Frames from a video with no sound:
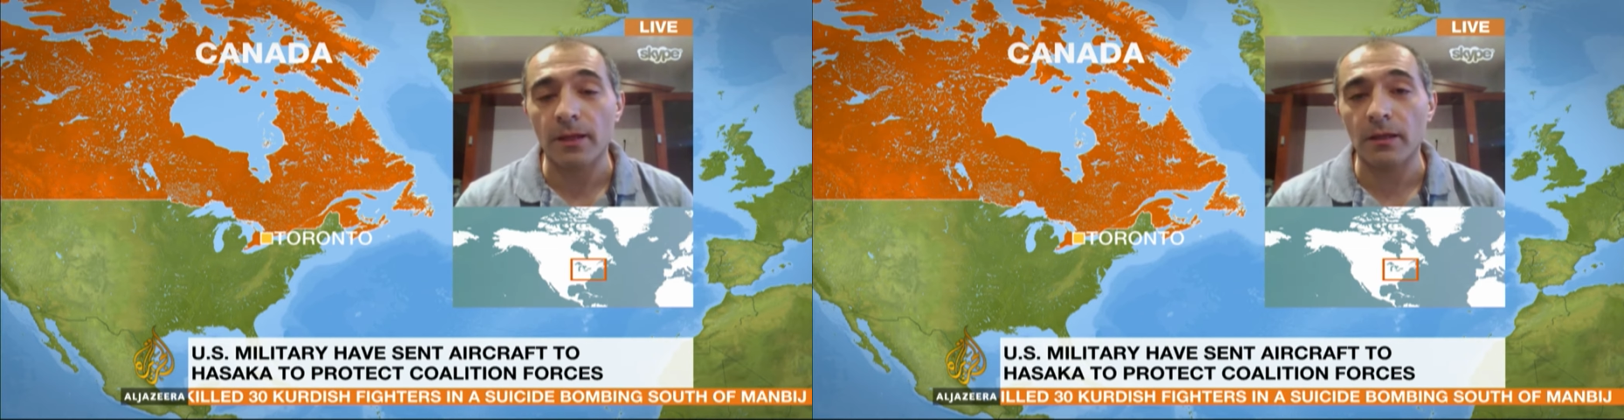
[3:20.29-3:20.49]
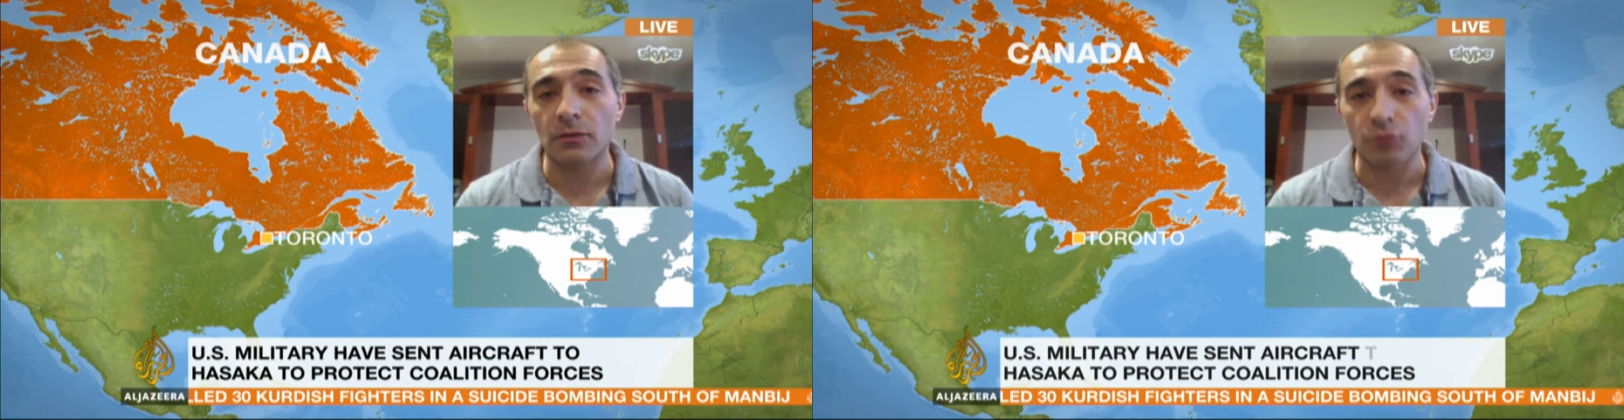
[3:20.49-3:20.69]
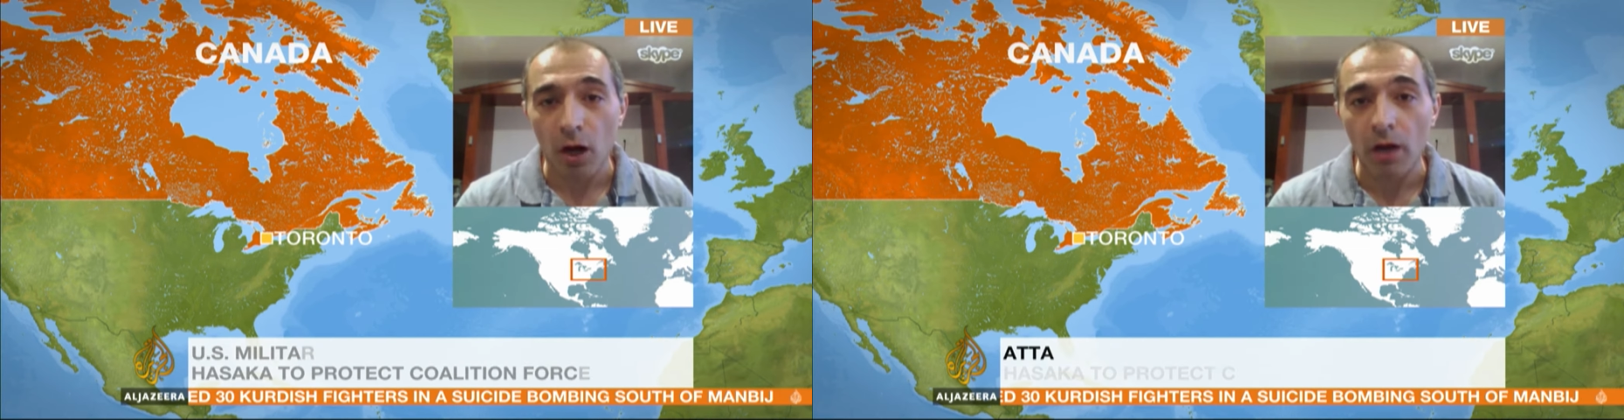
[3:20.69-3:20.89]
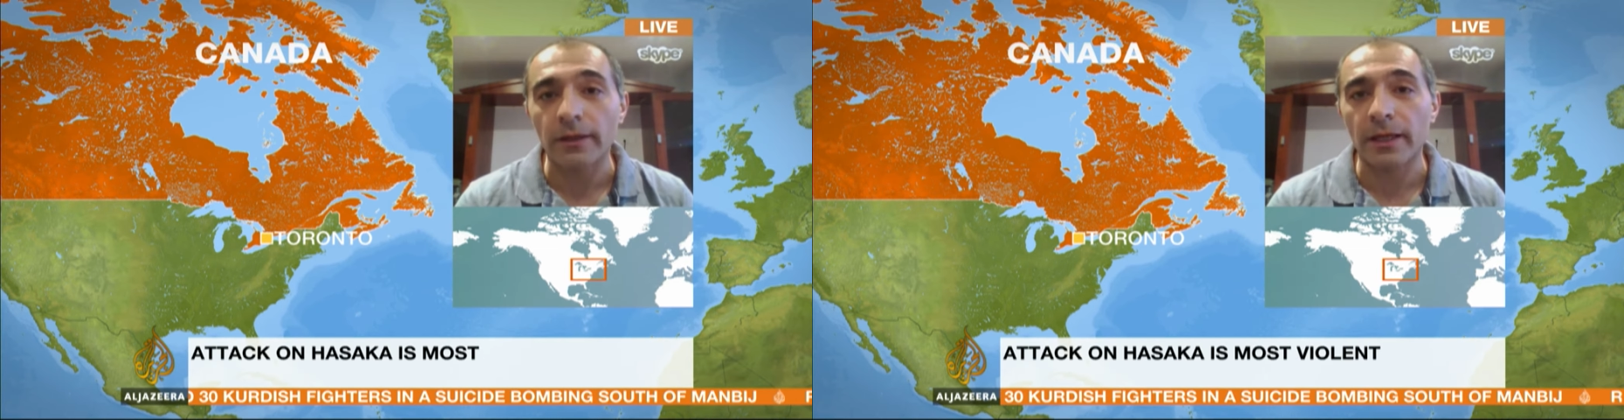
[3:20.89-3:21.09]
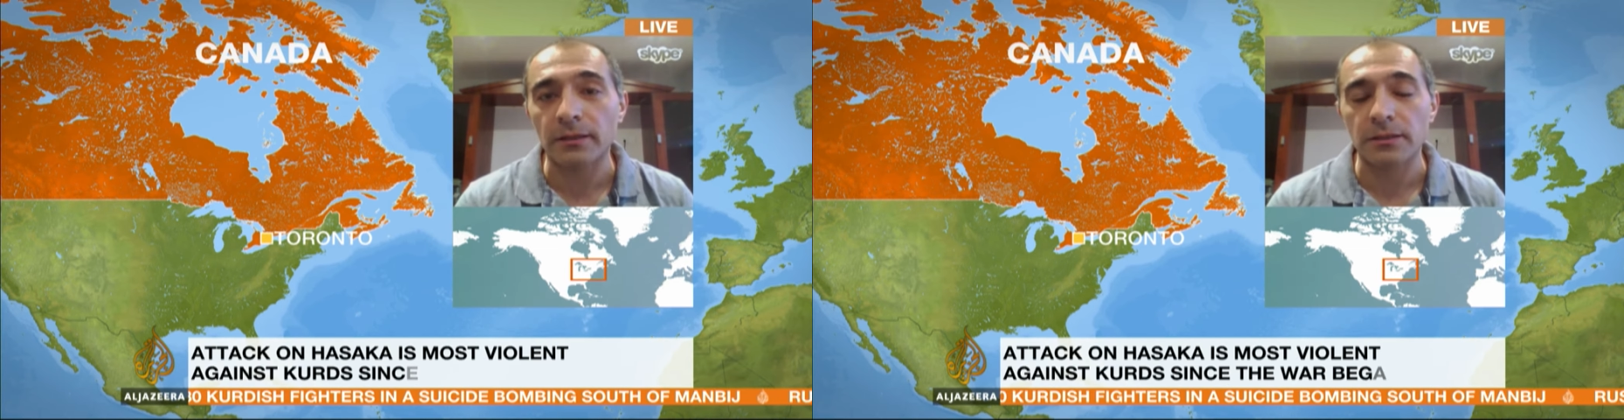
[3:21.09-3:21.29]
Iran,
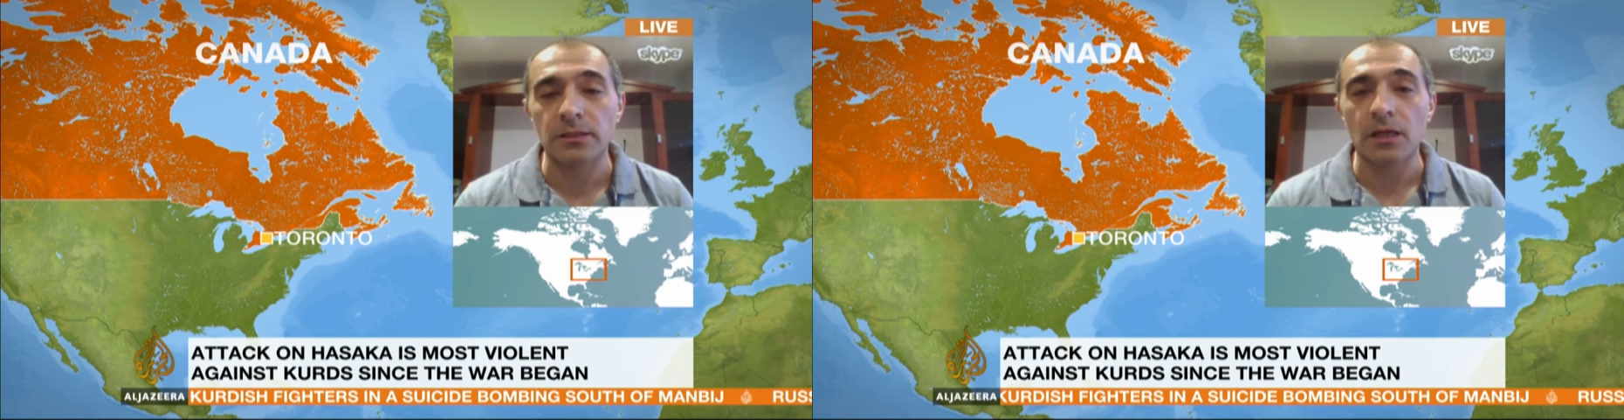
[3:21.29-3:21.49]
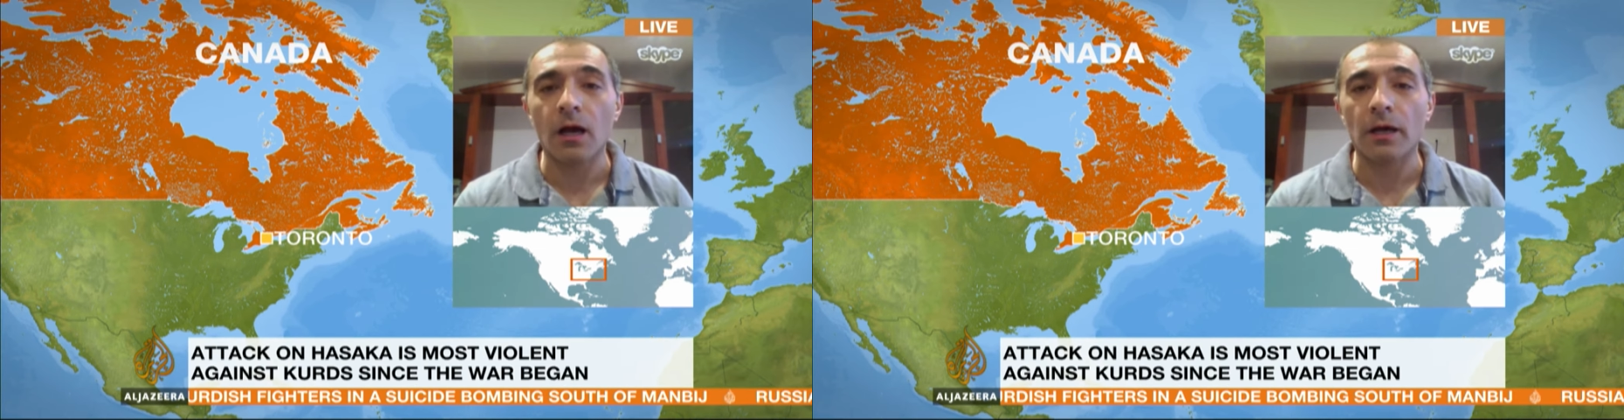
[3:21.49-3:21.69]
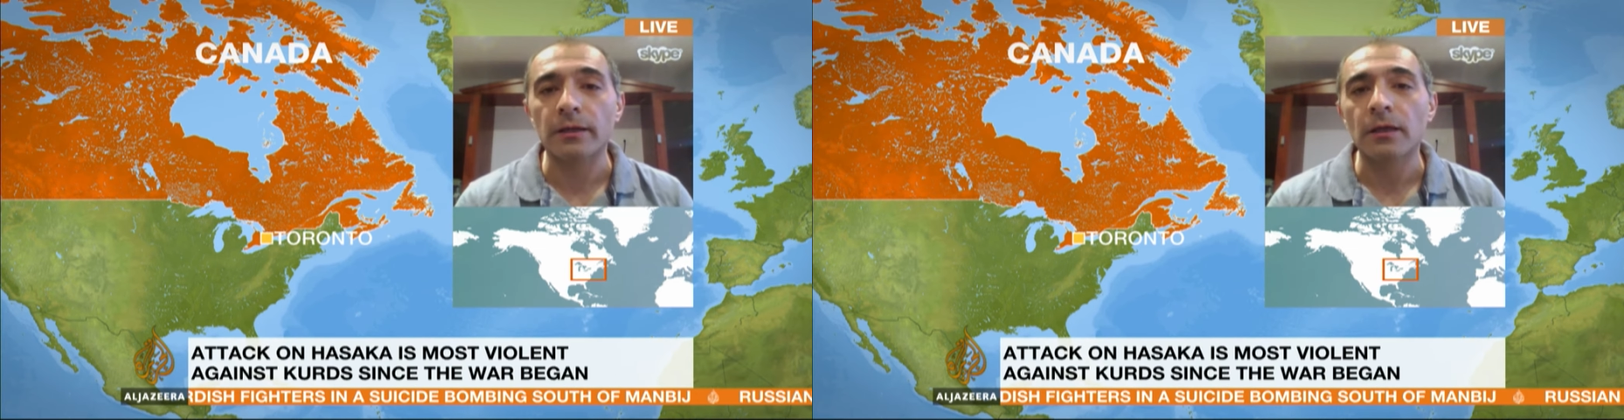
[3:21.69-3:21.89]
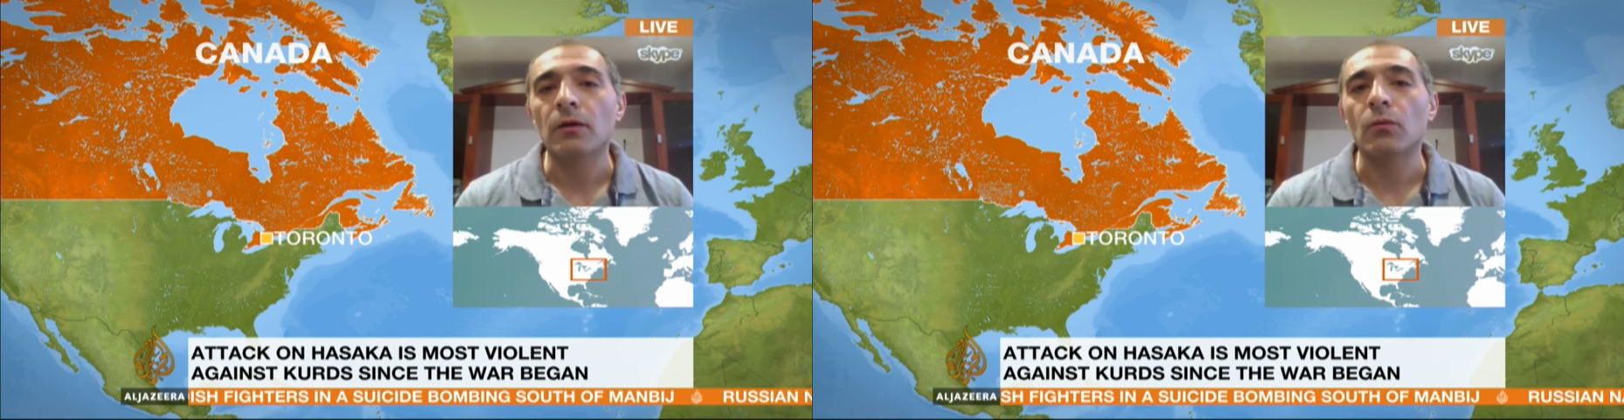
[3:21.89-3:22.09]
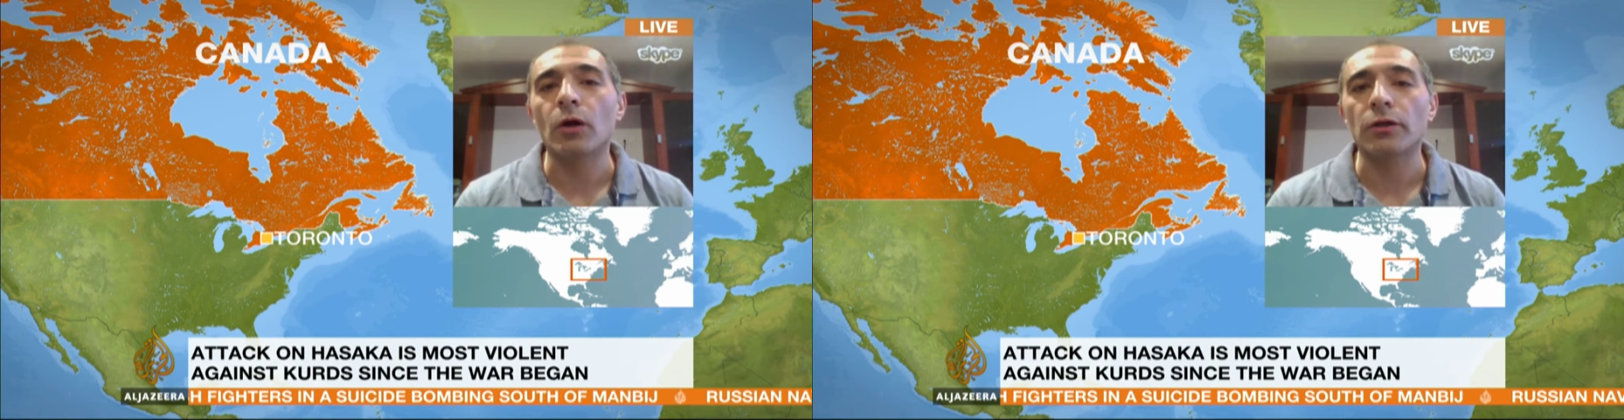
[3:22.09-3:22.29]
and Assad
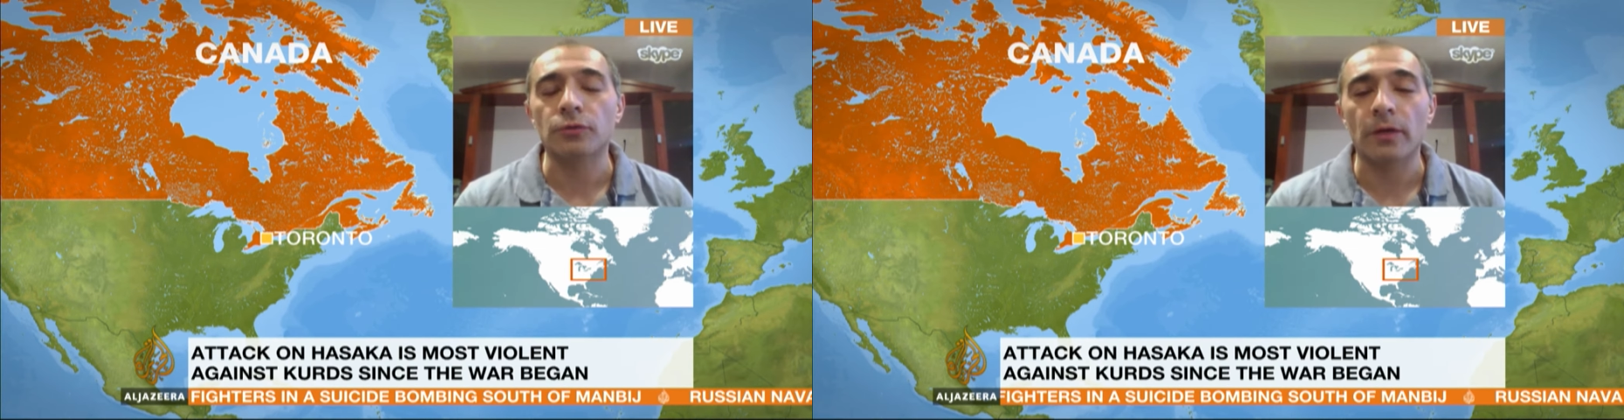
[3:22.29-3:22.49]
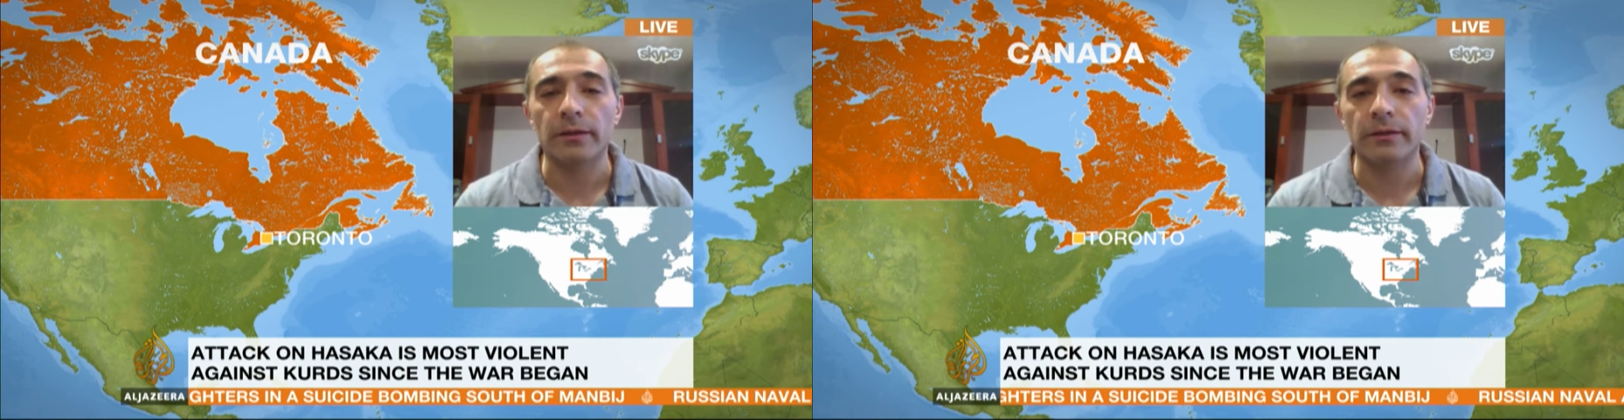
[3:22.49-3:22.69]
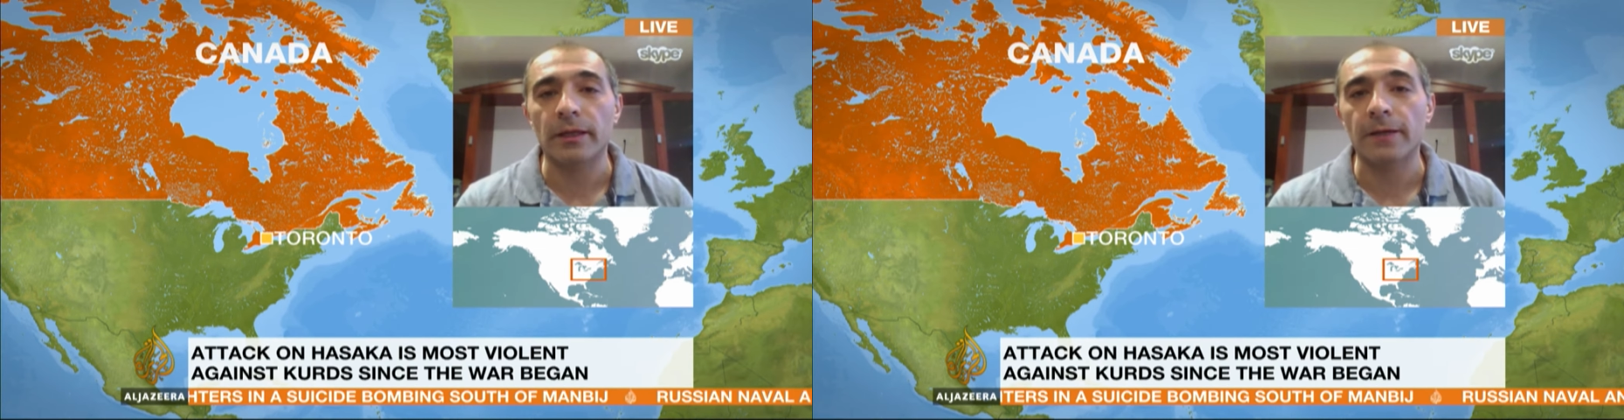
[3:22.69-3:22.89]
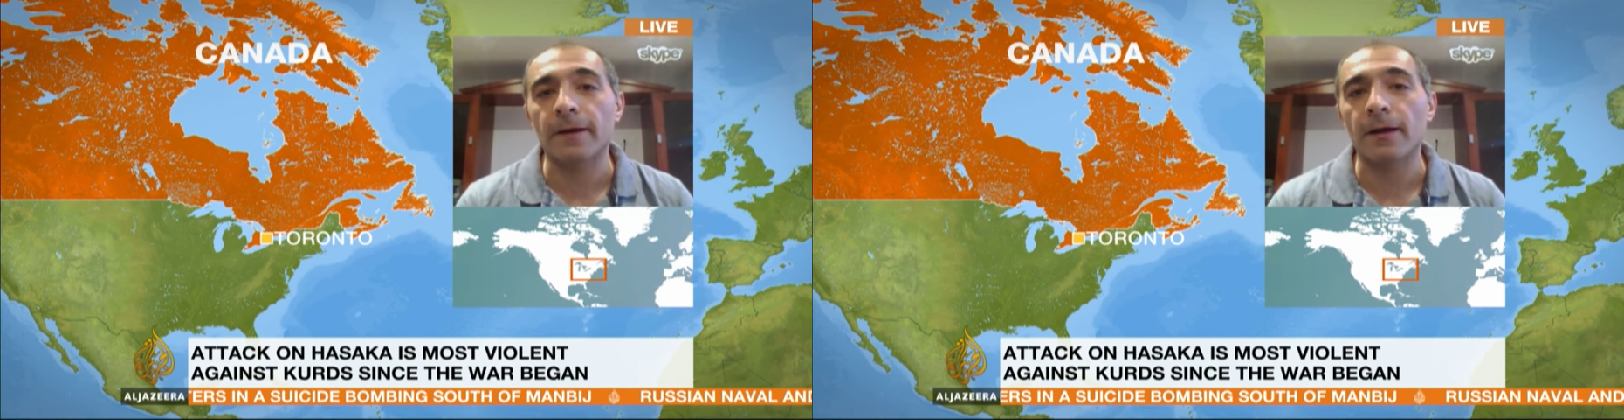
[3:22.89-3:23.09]
want to, I think,